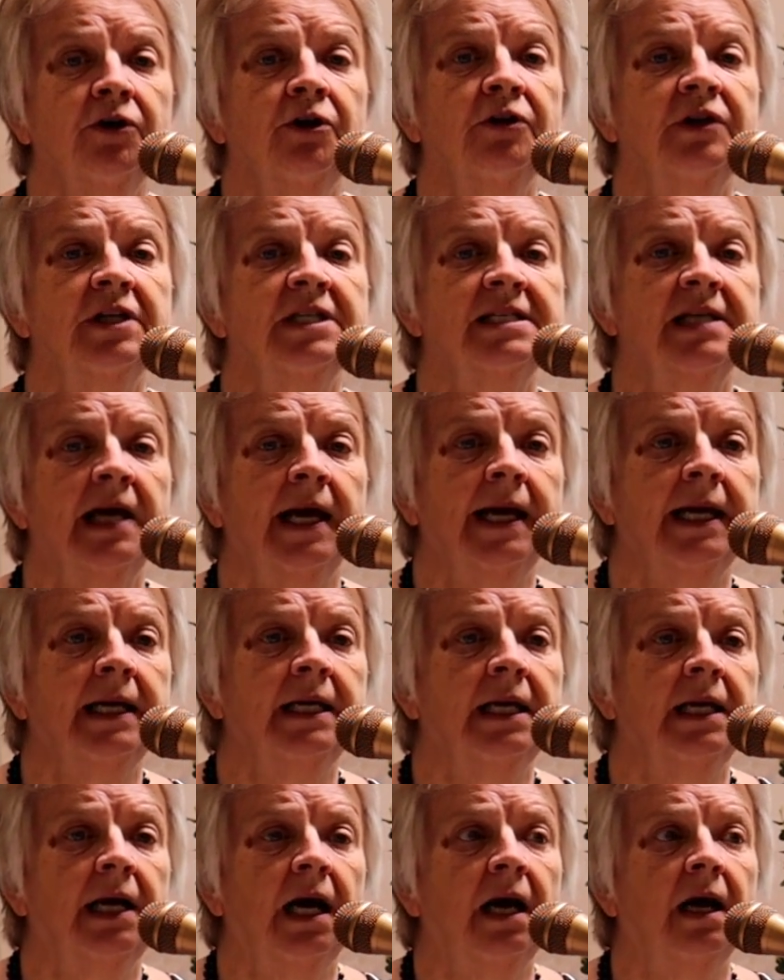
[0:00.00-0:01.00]
heard the
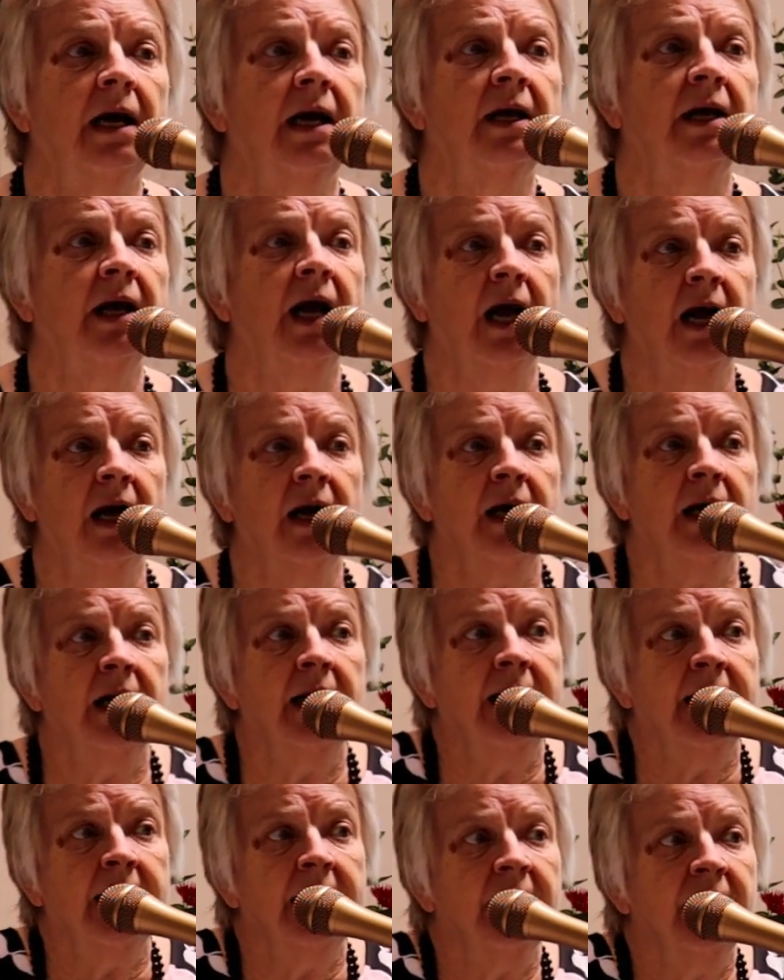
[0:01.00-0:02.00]
saying,
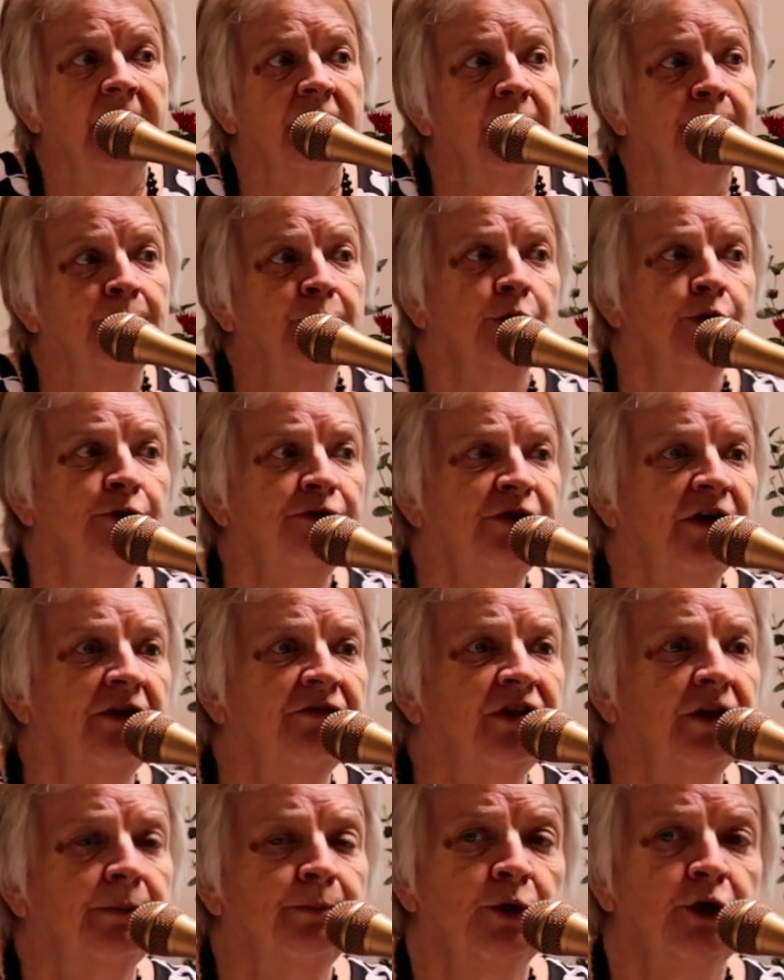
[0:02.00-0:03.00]
the proof
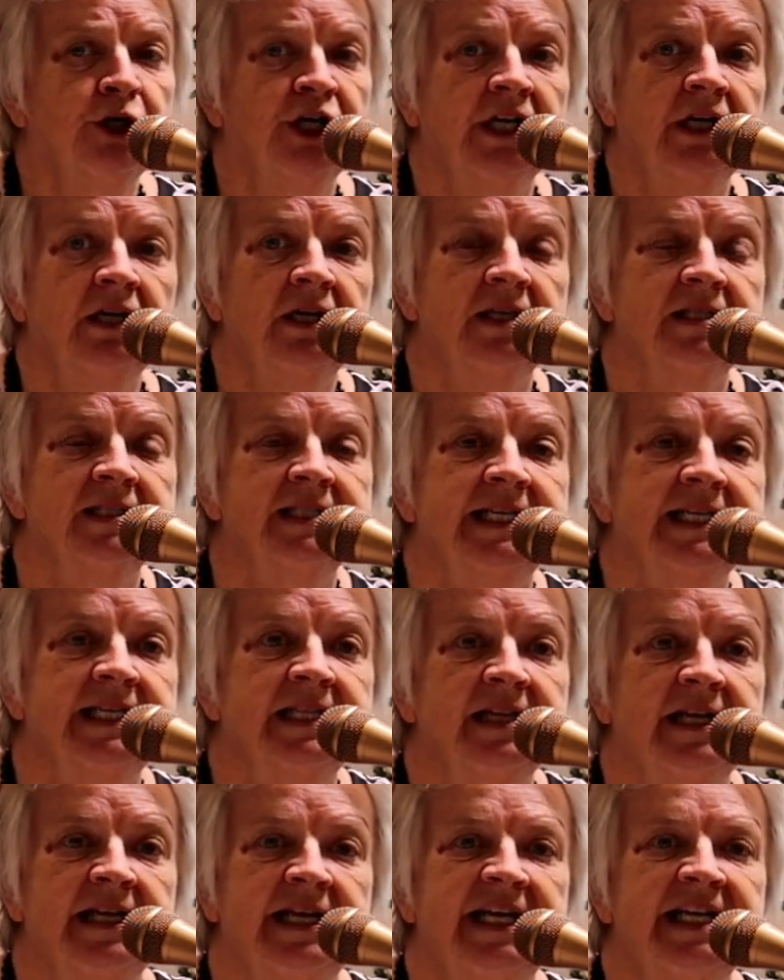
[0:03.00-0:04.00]
of the pudding is
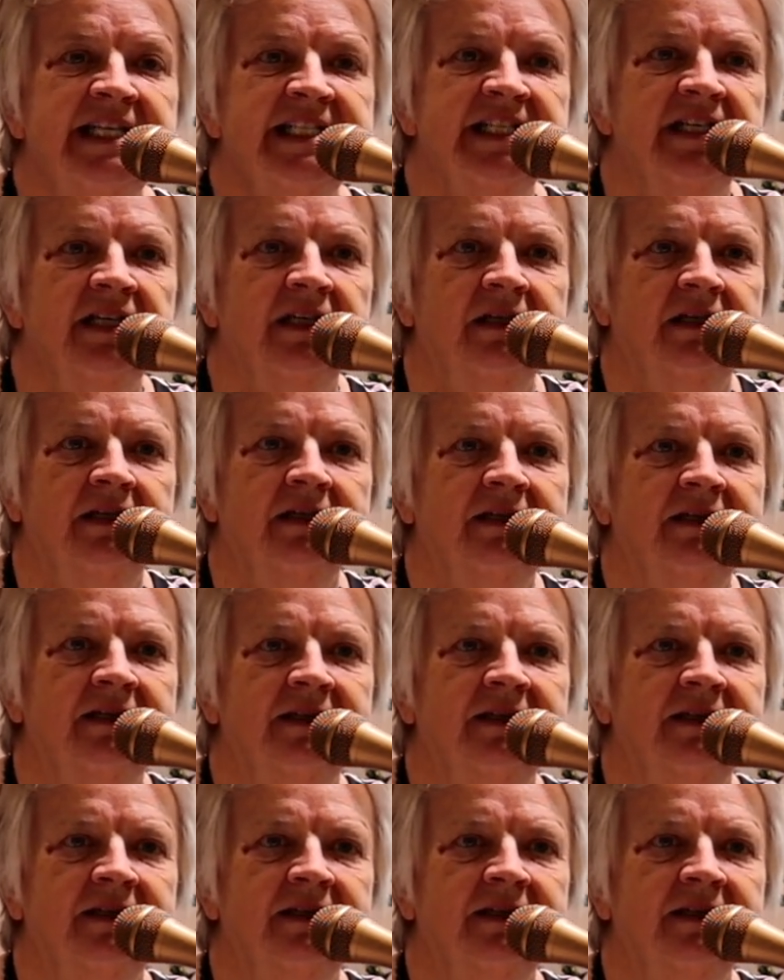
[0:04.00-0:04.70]
in the eating?